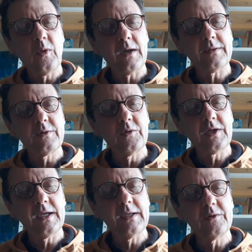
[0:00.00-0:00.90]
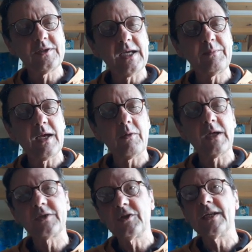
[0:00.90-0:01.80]
are looking in the same
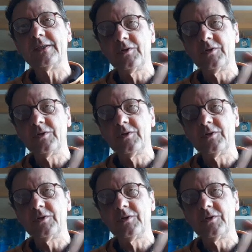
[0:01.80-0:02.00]
direction as